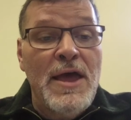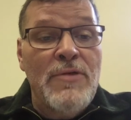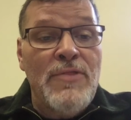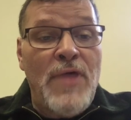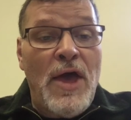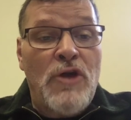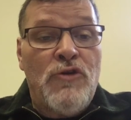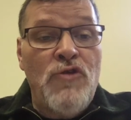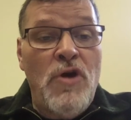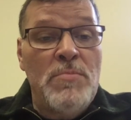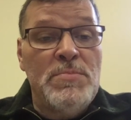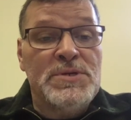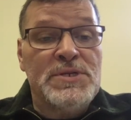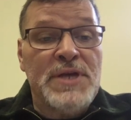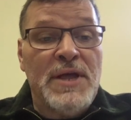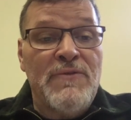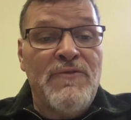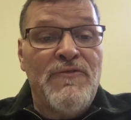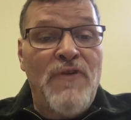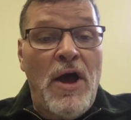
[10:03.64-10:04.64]
that groups
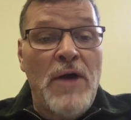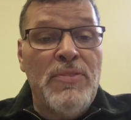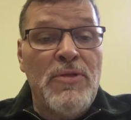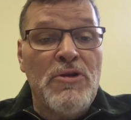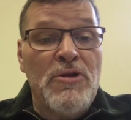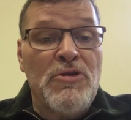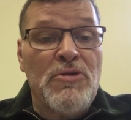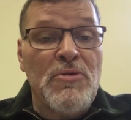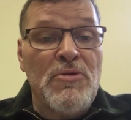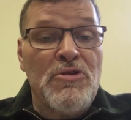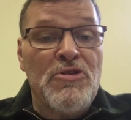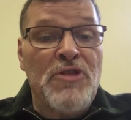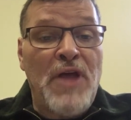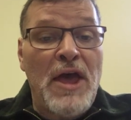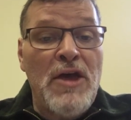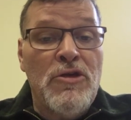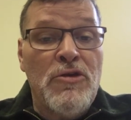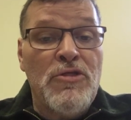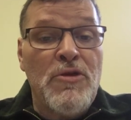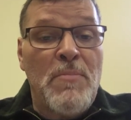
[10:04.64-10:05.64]
can find this
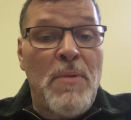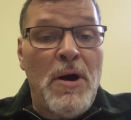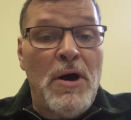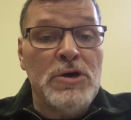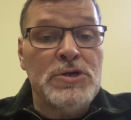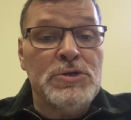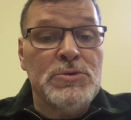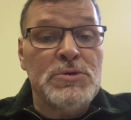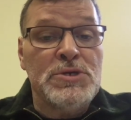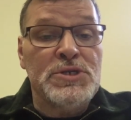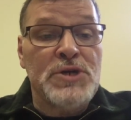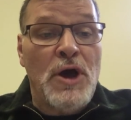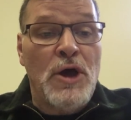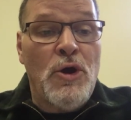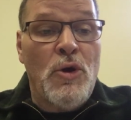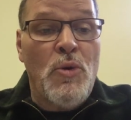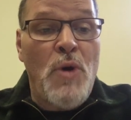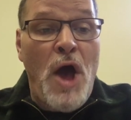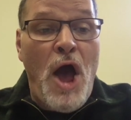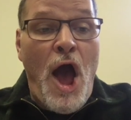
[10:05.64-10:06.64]
stage of the pastoral
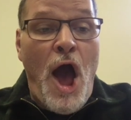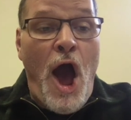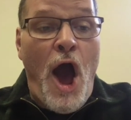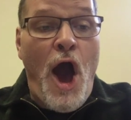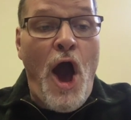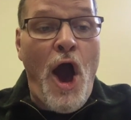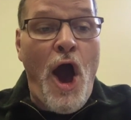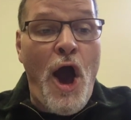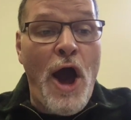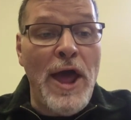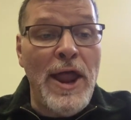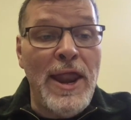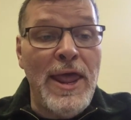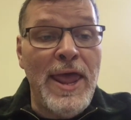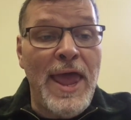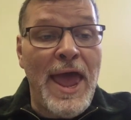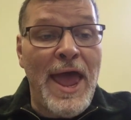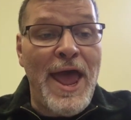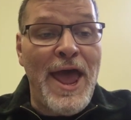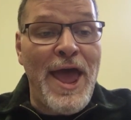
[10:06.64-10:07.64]
cycle
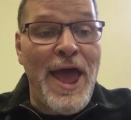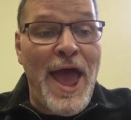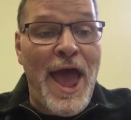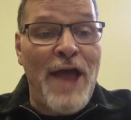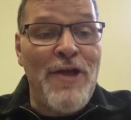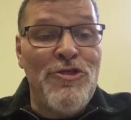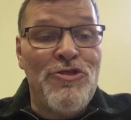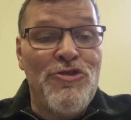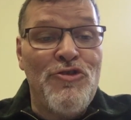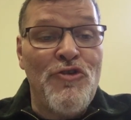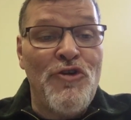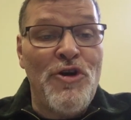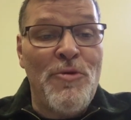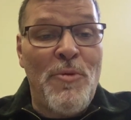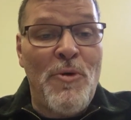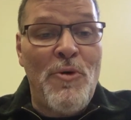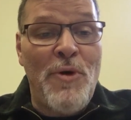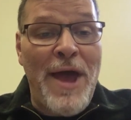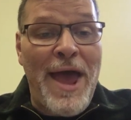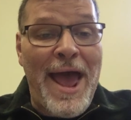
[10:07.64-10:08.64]
highly
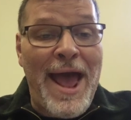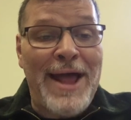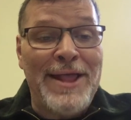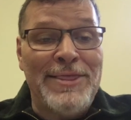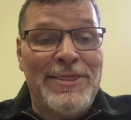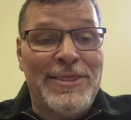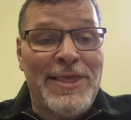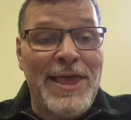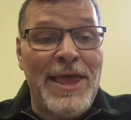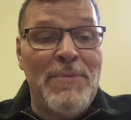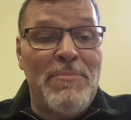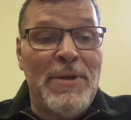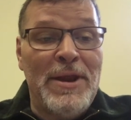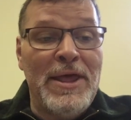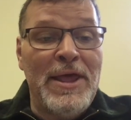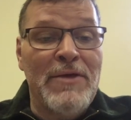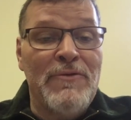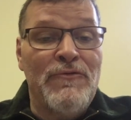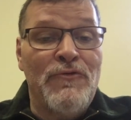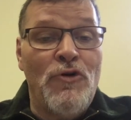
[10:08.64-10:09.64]
enjoyable and
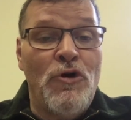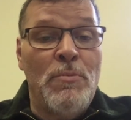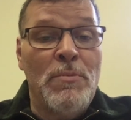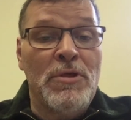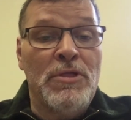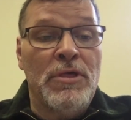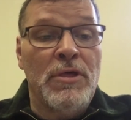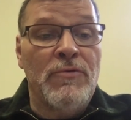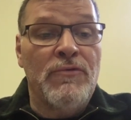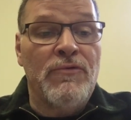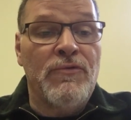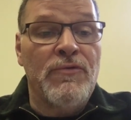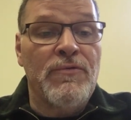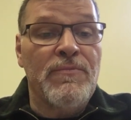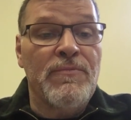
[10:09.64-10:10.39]
deeply informative.